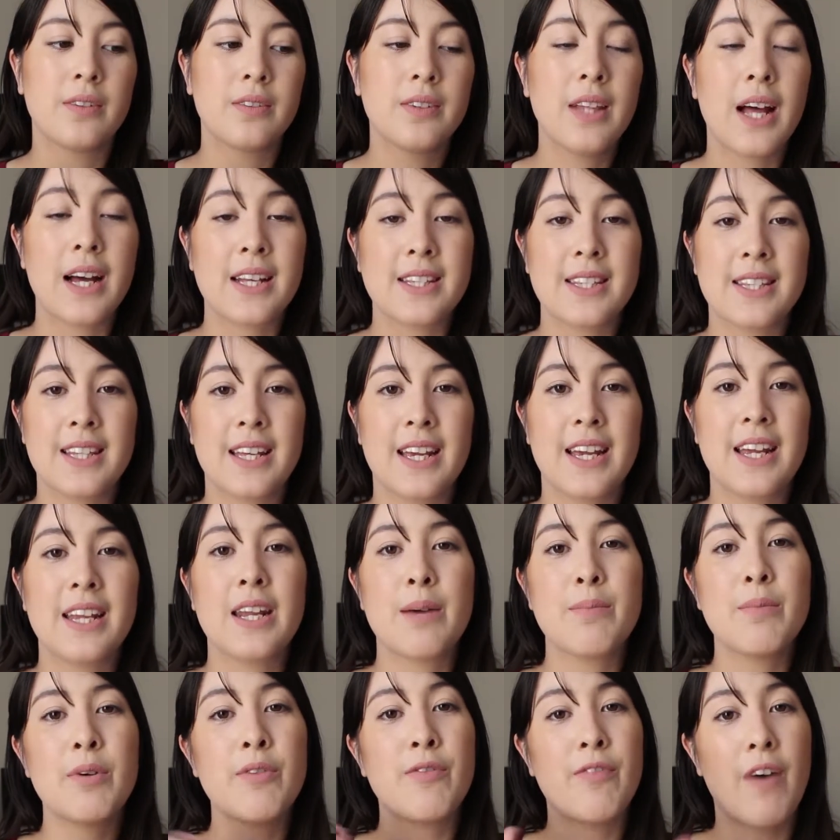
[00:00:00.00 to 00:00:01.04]
Lastly,
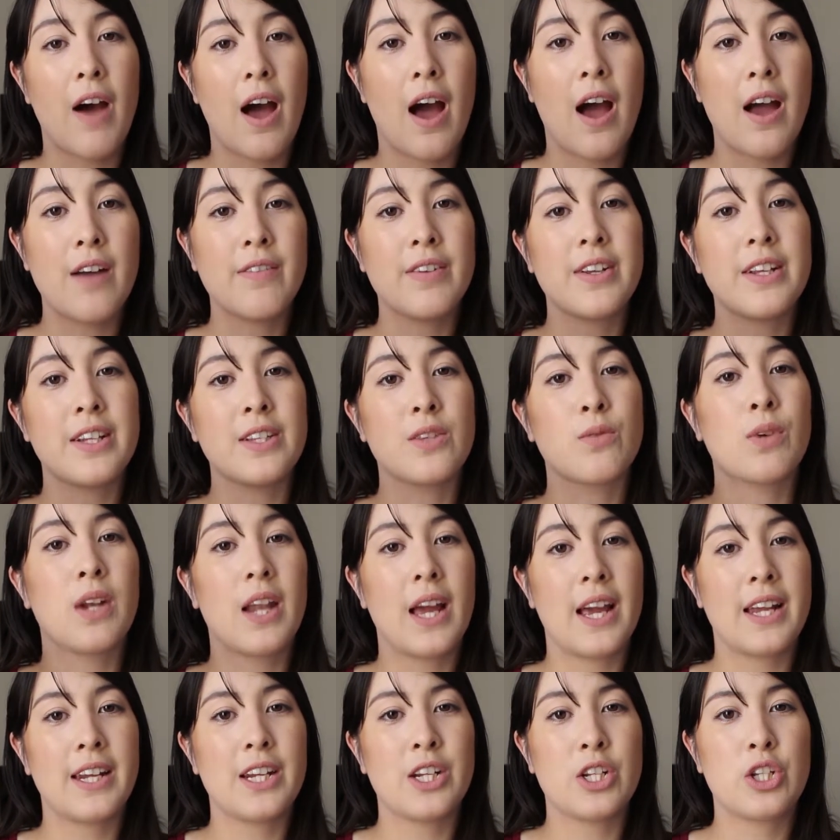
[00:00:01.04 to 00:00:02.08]
number 5 is
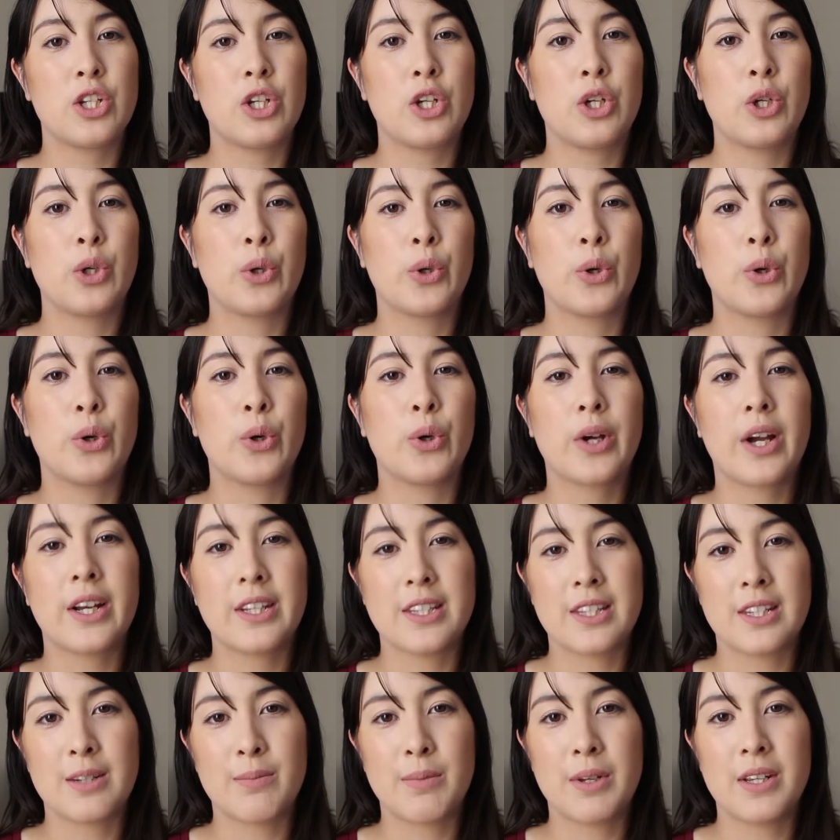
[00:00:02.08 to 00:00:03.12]
relating to your
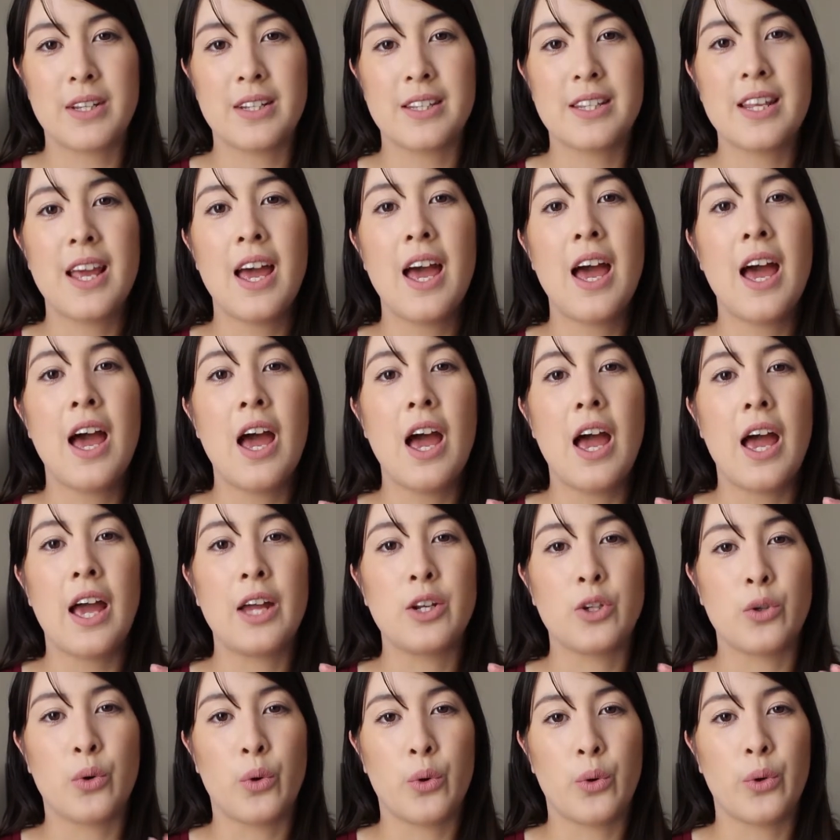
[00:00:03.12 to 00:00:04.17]
customers
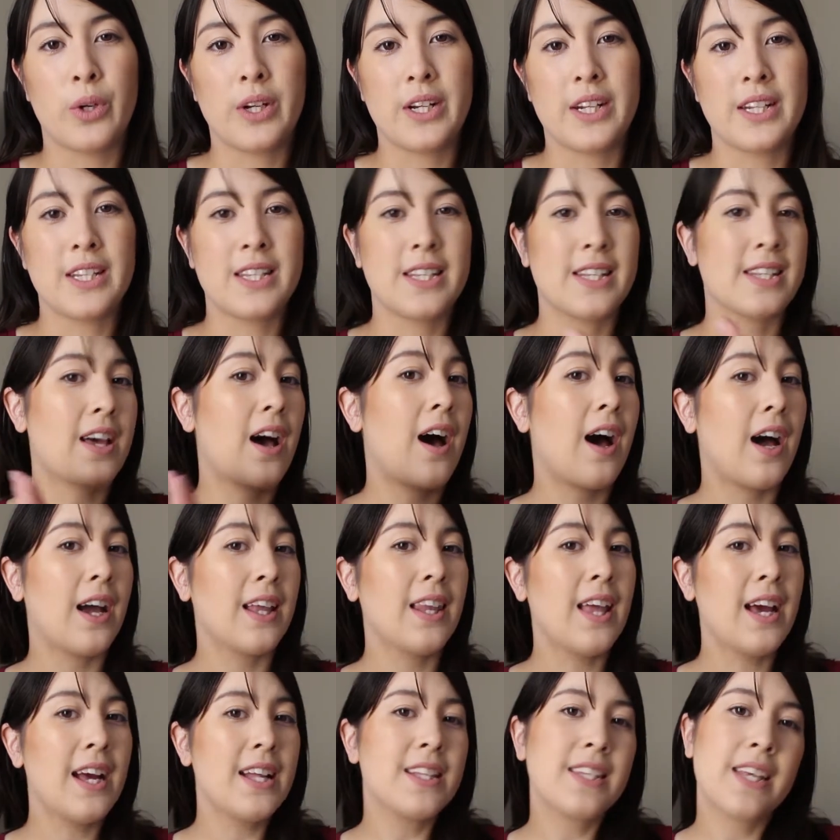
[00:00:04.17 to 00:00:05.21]
and your audience's
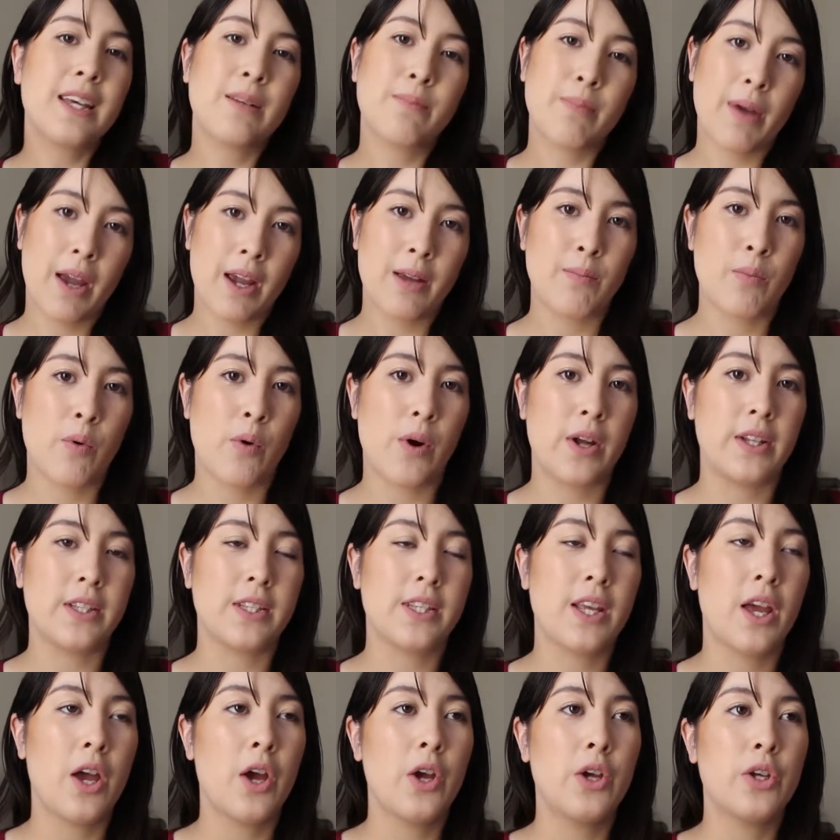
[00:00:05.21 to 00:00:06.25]
highlights and pain
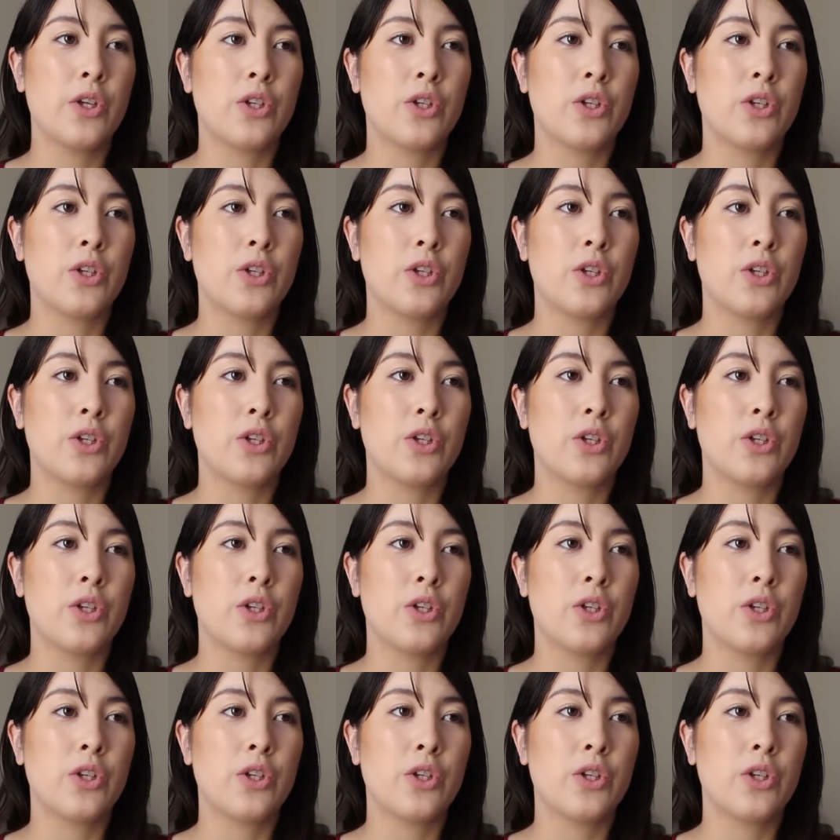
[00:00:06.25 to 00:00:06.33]
points.